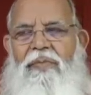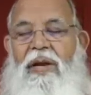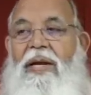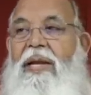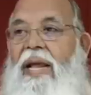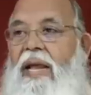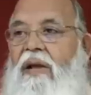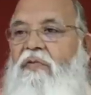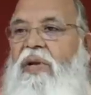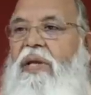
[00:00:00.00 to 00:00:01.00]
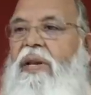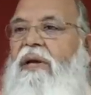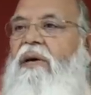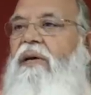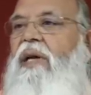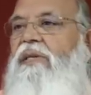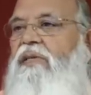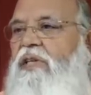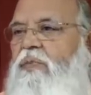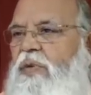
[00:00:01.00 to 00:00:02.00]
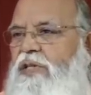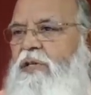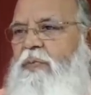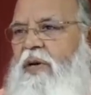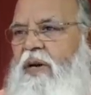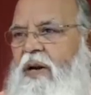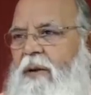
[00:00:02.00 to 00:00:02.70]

the day we recognize this principle,